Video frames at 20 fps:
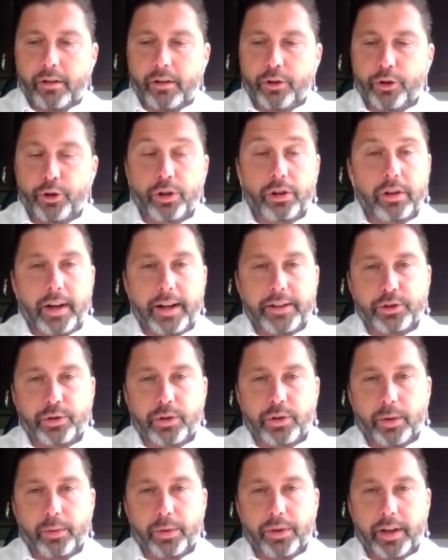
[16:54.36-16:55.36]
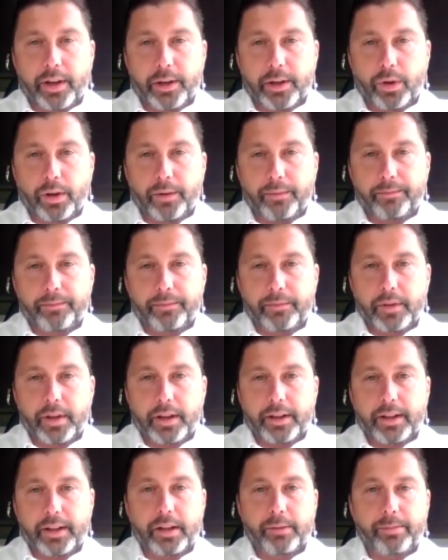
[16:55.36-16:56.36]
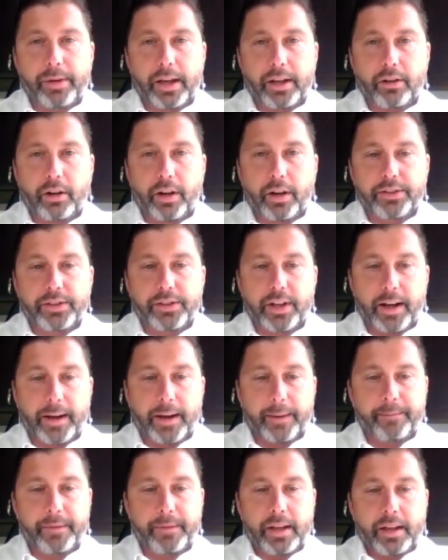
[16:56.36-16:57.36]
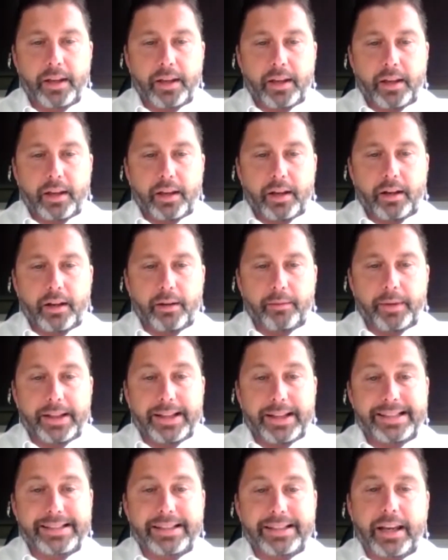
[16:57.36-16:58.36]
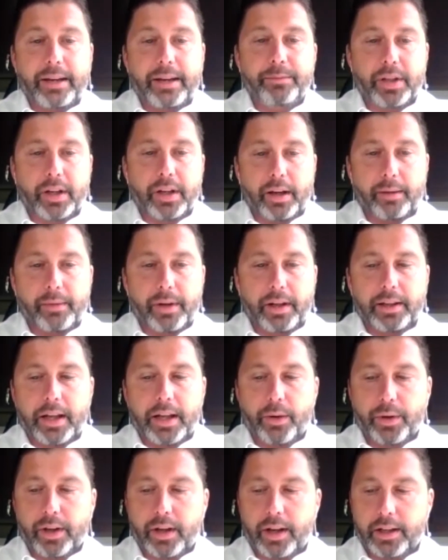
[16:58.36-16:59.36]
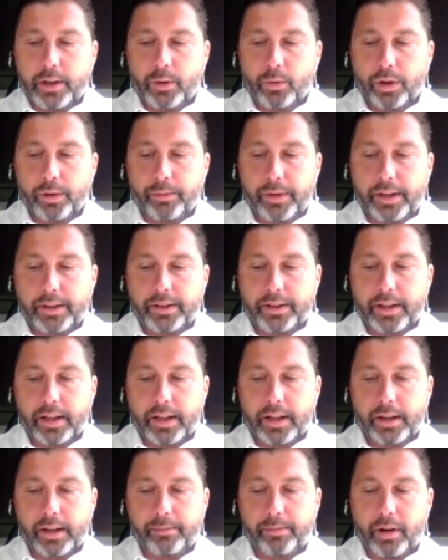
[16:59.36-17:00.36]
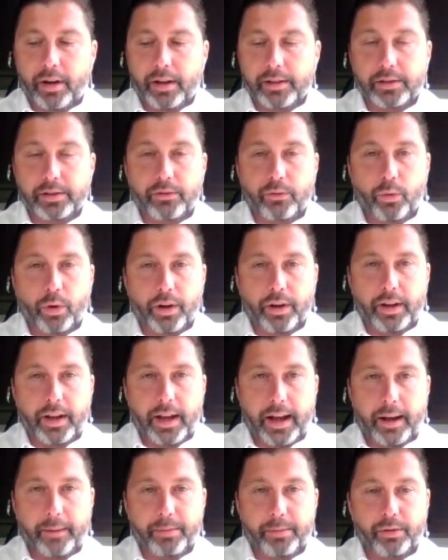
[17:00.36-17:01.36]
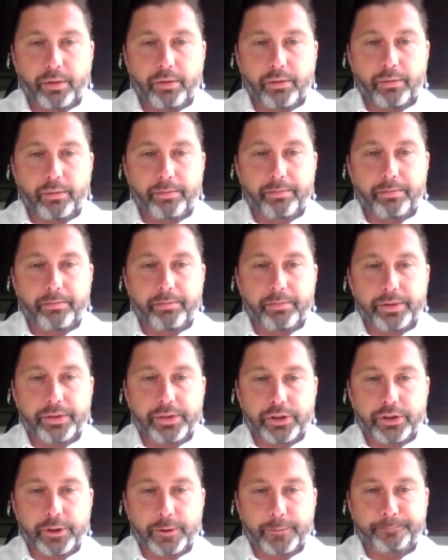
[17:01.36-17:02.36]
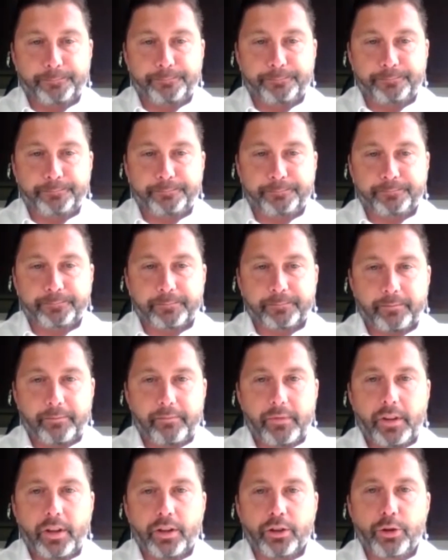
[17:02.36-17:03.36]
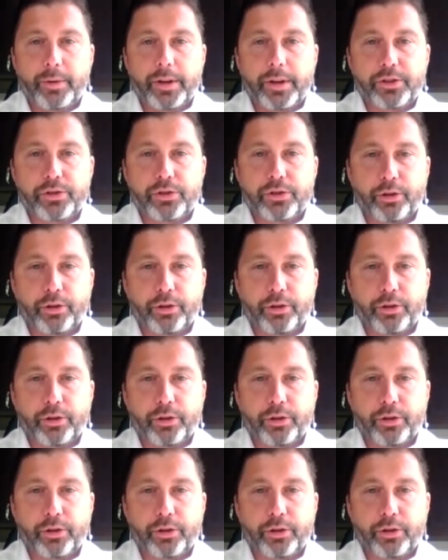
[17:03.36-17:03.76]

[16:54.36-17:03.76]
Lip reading: good lines of credit with Honeywell, getting paid on time, at the same time allowing Honeywell to maintain a positive working capital position. You mentioned